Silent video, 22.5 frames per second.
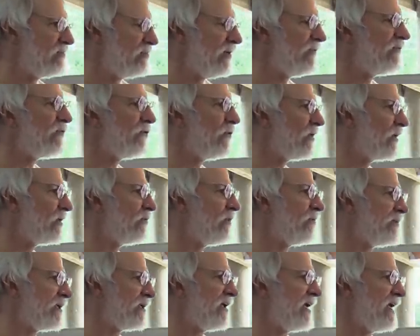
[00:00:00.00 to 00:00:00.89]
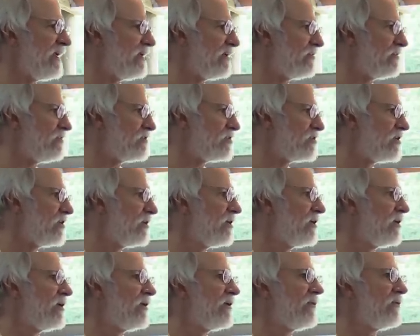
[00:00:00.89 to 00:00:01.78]
Before there were potatoes,
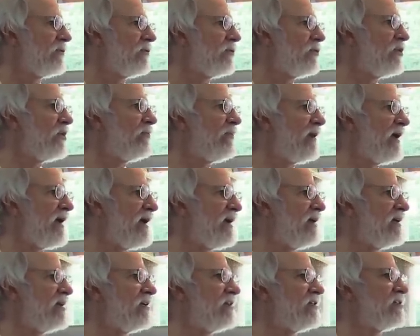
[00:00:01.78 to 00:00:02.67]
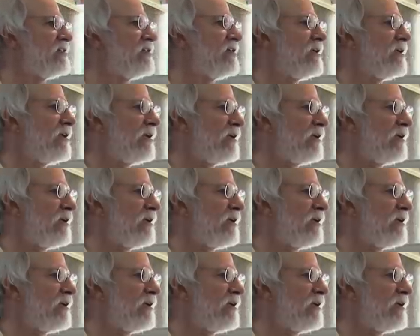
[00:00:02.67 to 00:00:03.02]
rutabagas